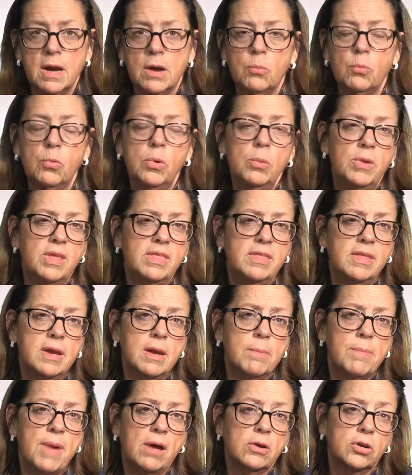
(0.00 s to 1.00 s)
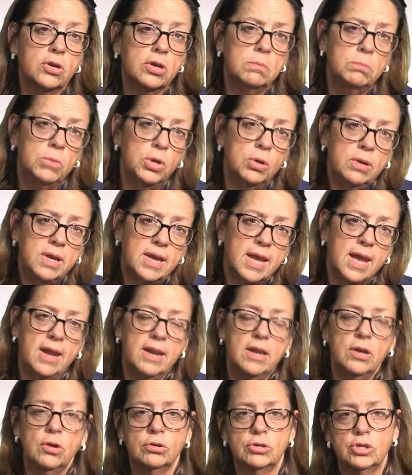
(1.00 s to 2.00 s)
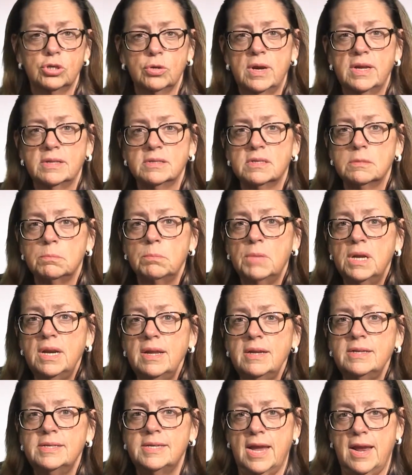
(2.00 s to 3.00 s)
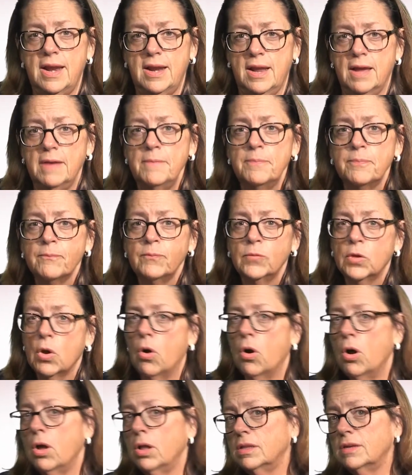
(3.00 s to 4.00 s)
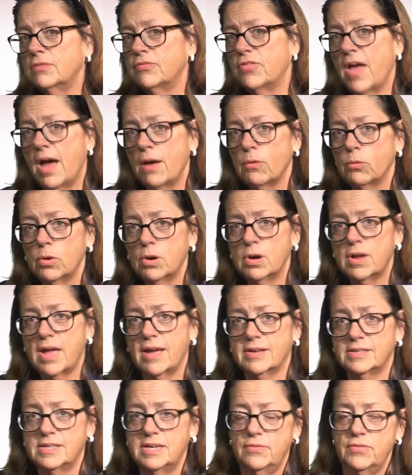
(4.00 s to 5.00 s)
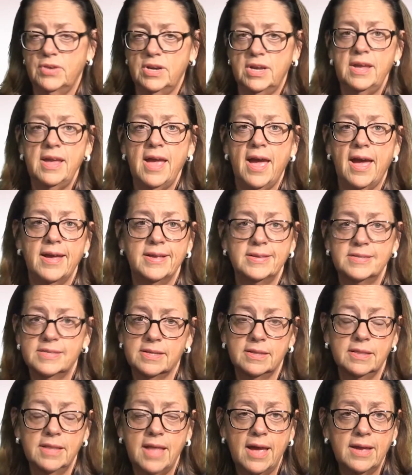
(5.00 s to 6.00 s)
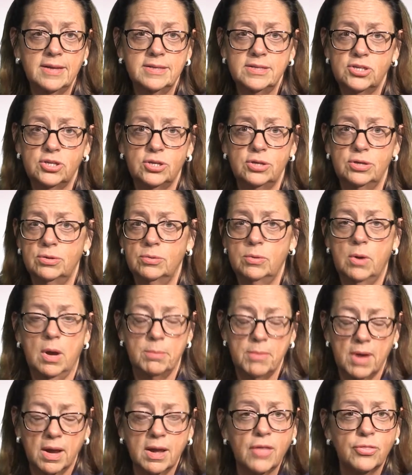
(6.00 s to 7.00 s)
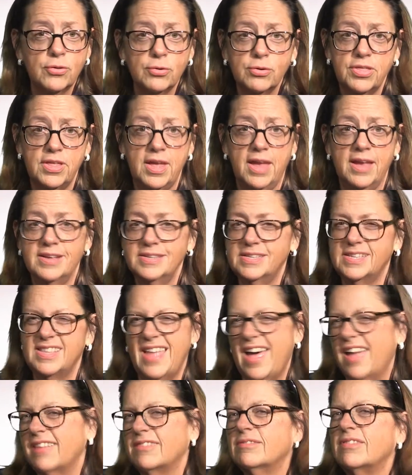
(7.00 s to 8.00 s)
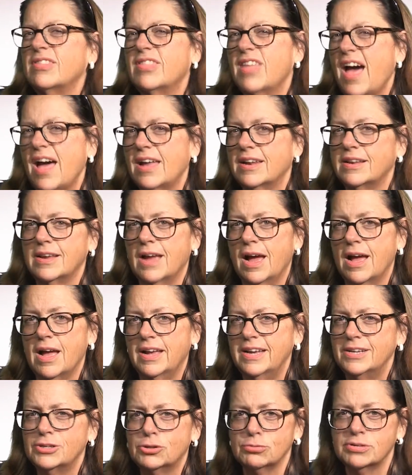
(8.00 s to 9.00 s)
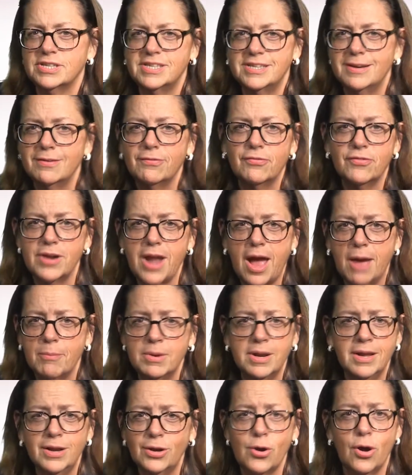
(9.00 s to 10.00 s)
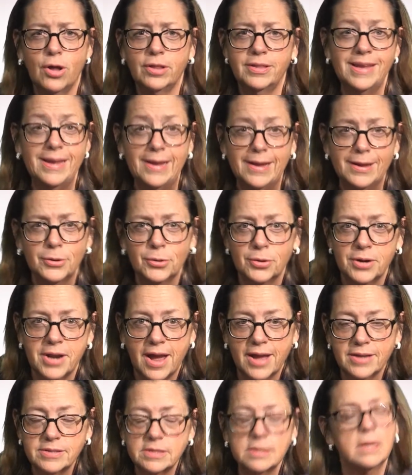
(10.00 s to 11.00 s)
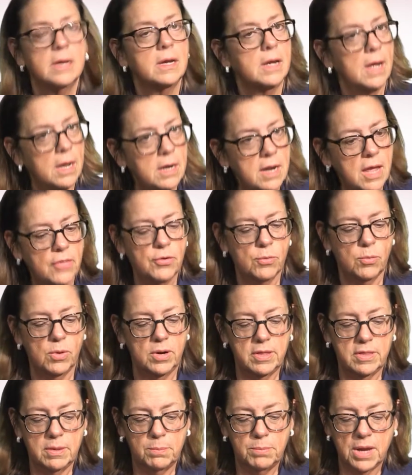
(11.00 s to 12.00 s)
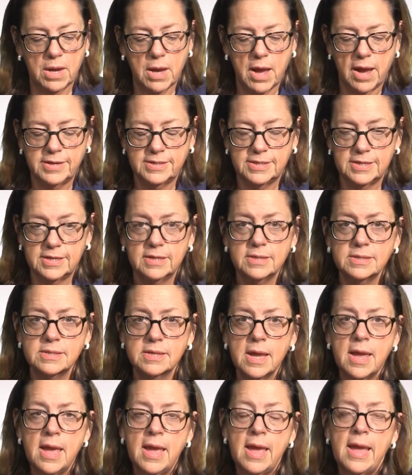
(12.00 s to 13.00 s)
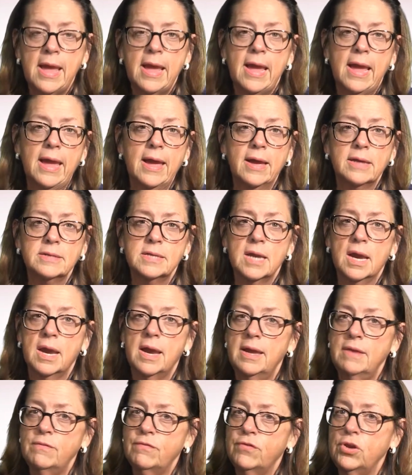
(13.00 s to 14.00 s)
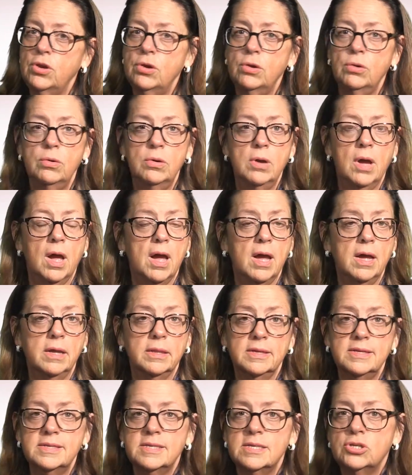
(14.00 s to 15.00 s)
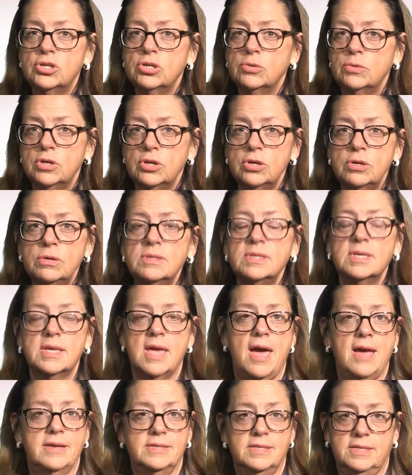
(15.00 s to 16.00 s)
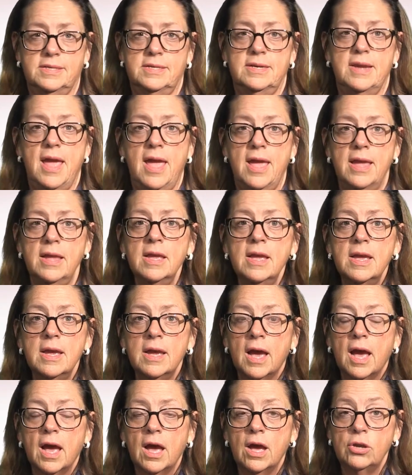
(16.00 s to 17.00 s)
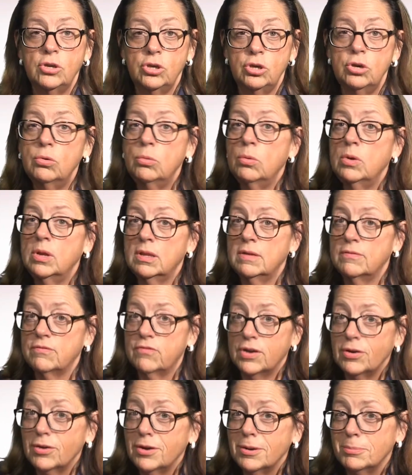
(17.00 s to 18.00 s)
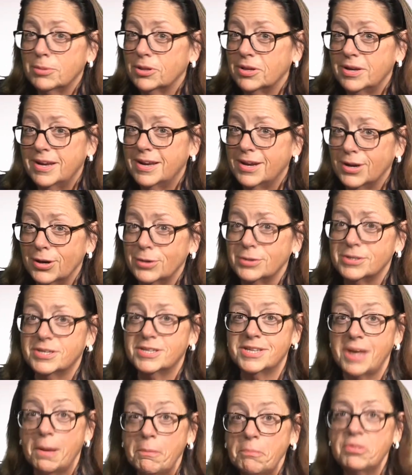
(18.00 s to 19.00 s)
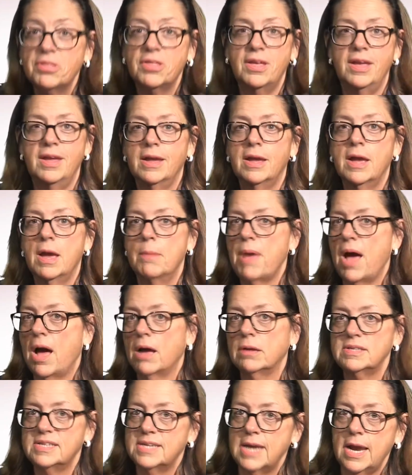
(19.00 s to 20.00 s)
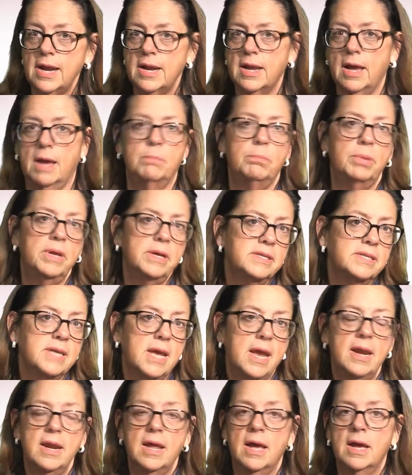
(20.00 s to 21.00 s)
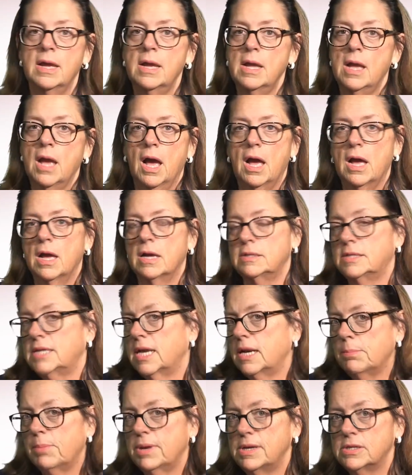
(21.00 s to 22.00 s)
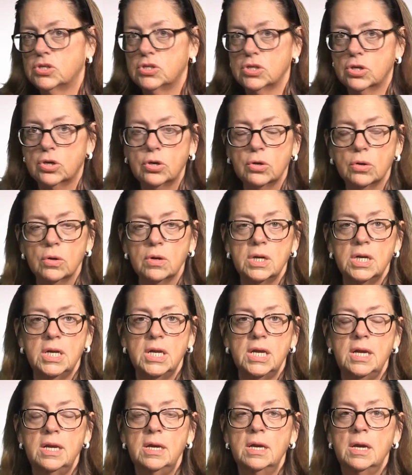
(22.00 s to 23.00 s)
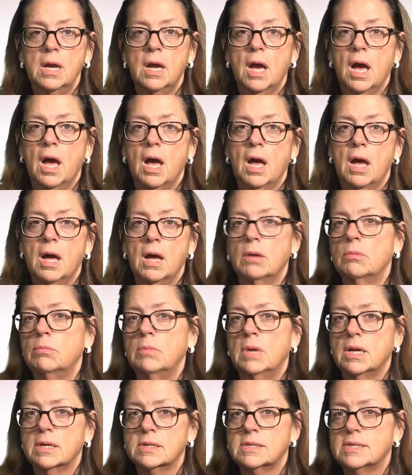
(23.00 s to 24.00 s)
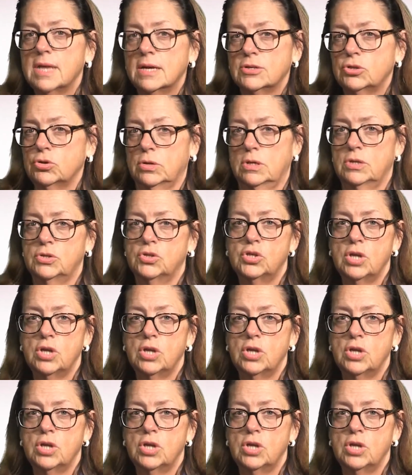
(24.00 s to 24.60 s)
When we think about communicating or transmitting data, all of that work activity has led to, among other things, that interesting phenomenon called the internet, another one of the big ideas. And if you listen to a newscast today, you will invariably hear something about data, big data, database security, etc.